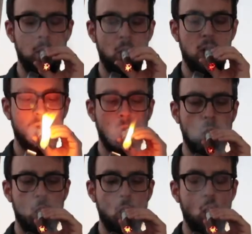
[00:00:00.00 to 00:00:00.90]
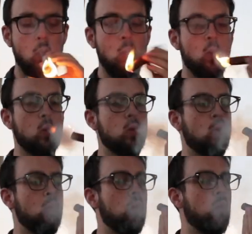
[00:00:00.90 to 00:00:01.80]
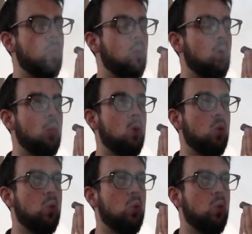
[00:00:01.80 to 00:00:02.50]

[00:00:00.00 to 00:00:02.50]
Well, let's have a little talk about bourbon and cigars.